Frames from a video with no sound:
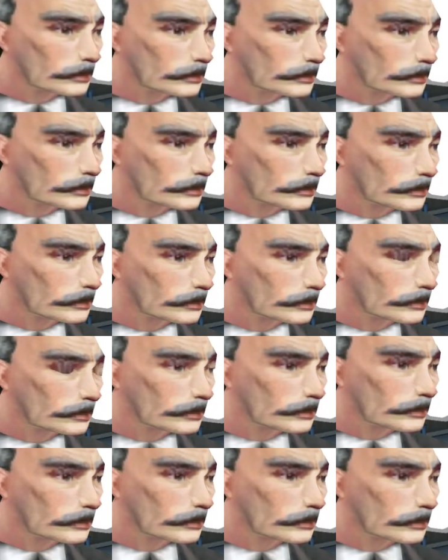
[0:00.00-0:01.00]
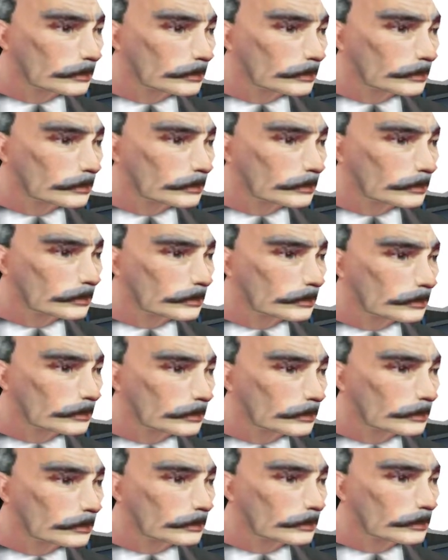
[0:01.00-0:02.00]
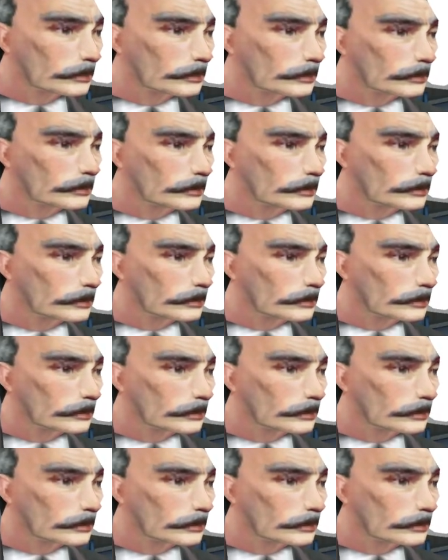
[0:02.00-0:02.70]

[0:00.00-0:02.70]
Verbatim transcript: Perhaps, but I'm not convinced yet.